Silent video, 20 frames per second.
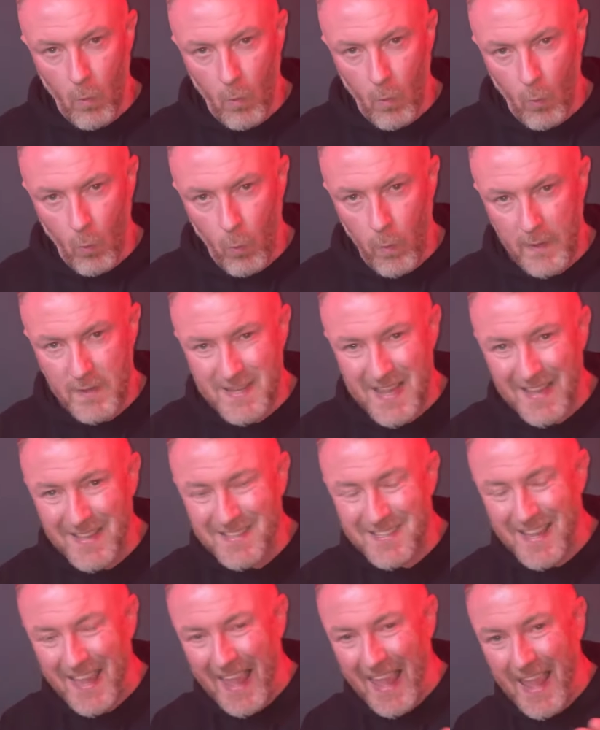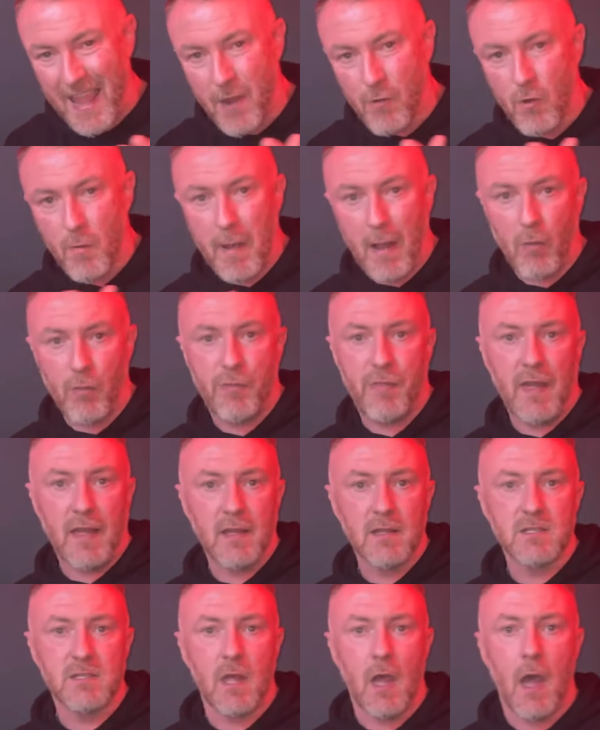we tend to hear about
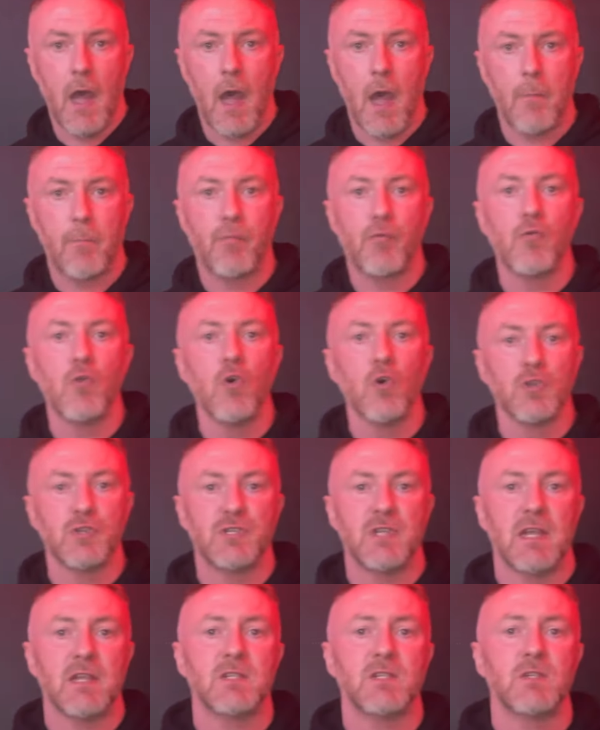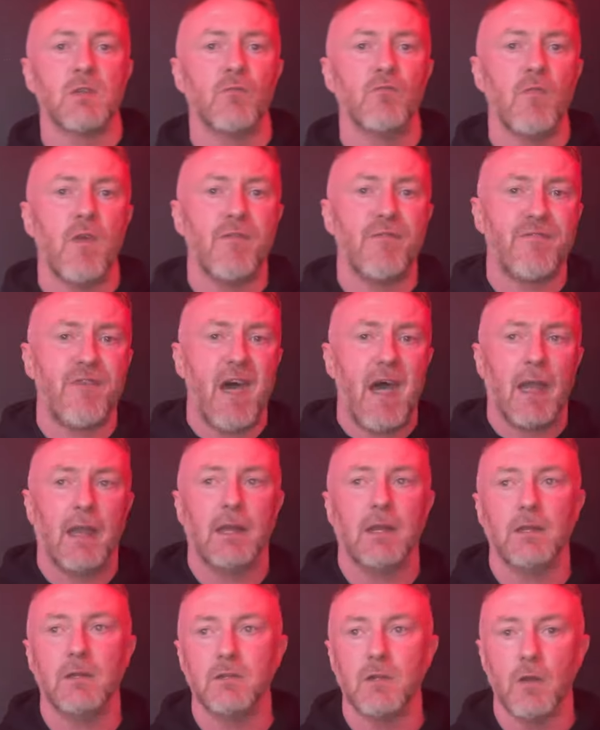things that are processed and
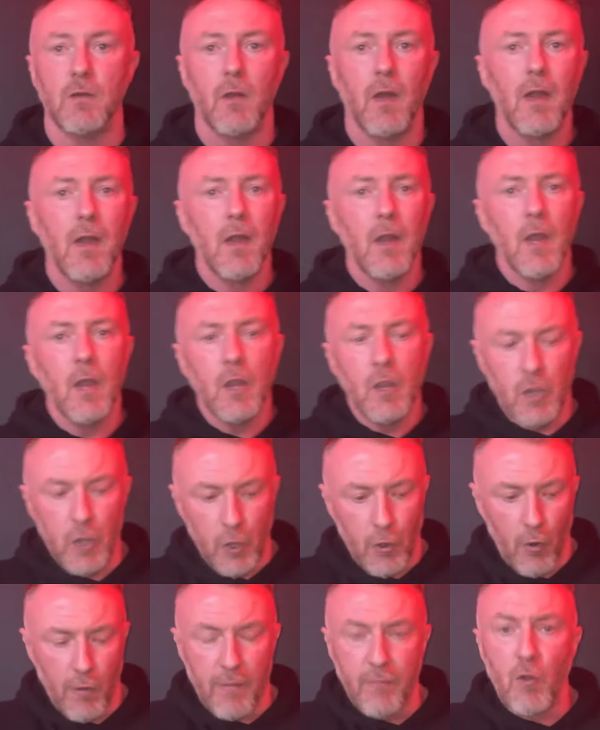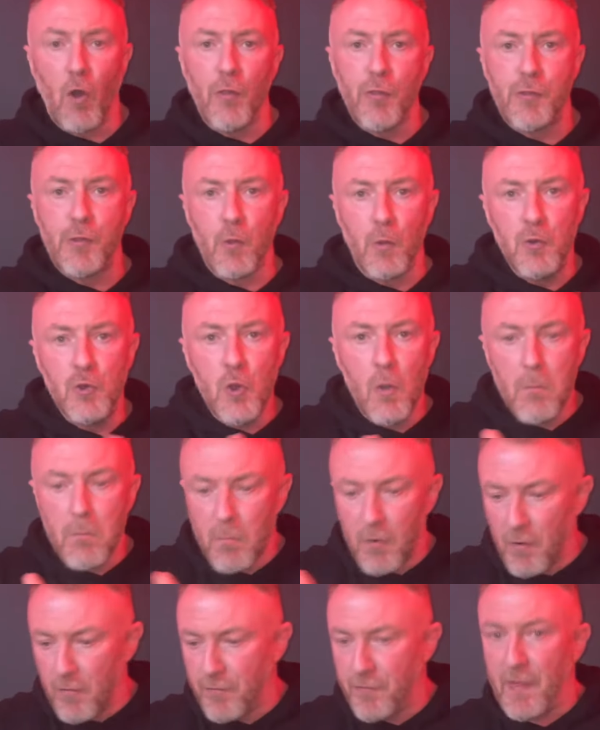refined and, they've gone through a
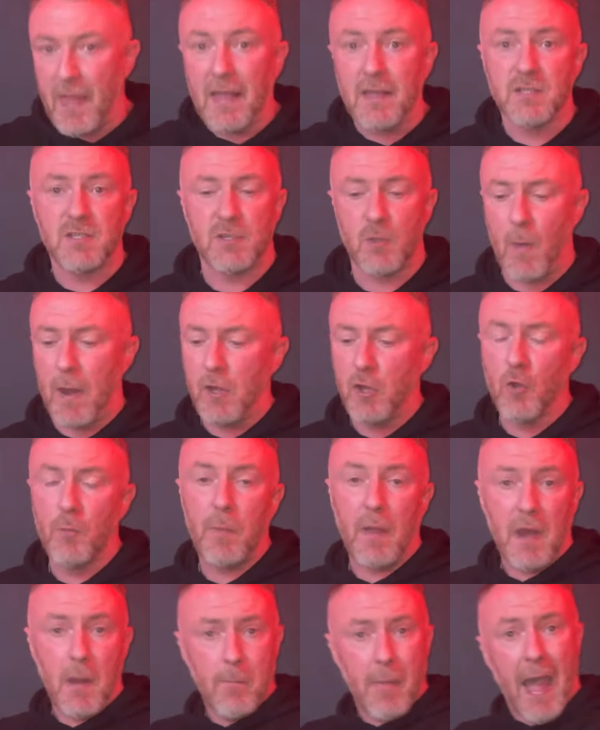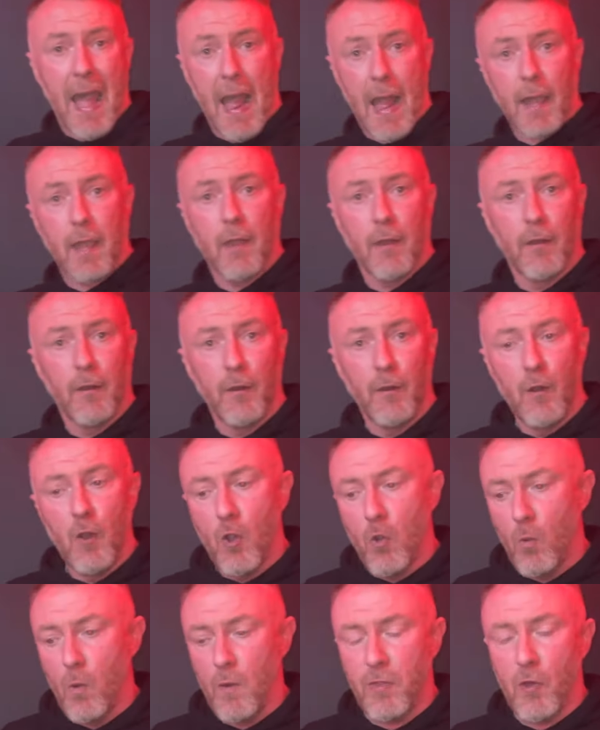number of things to end up in a
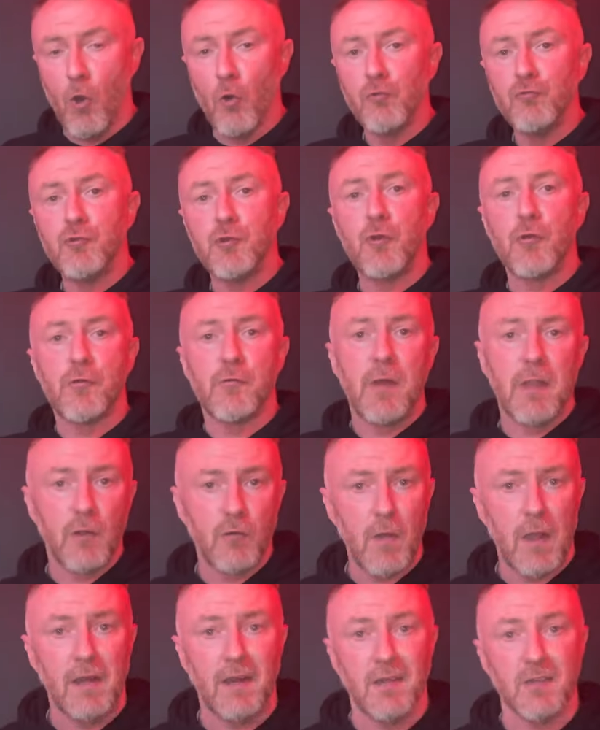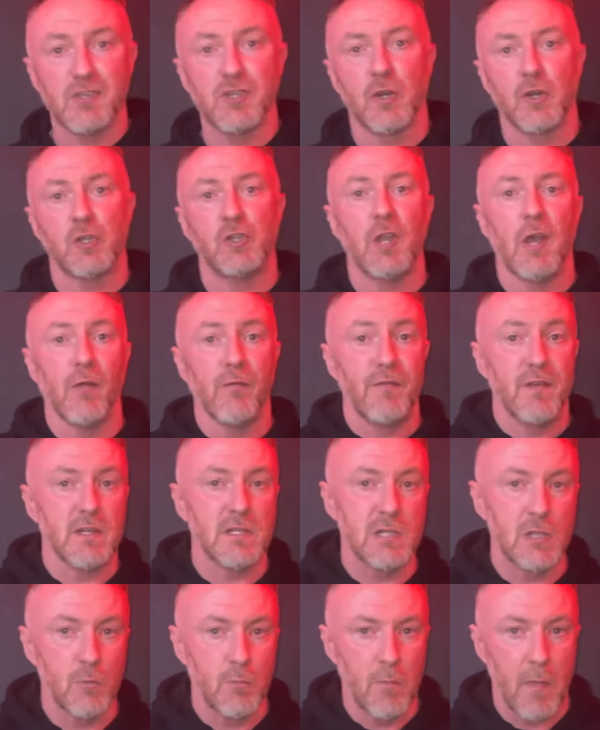bag with 100 other ingredients on a shelf in a
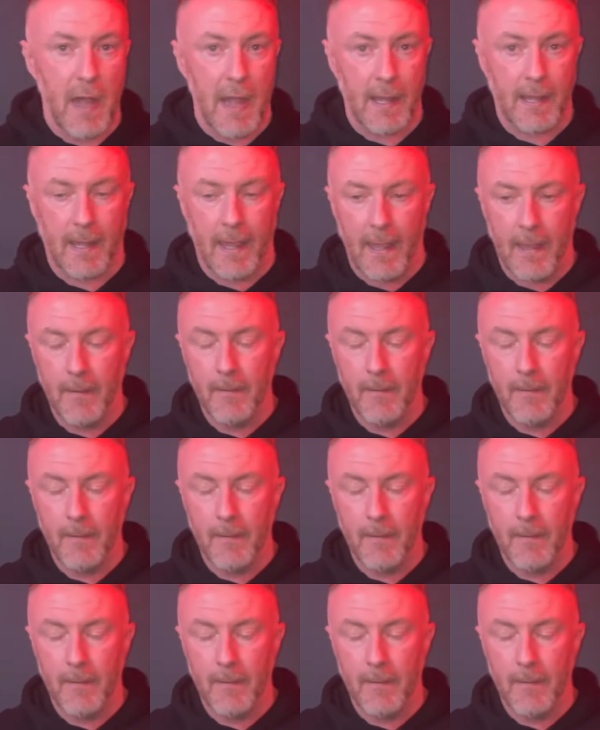supermarket.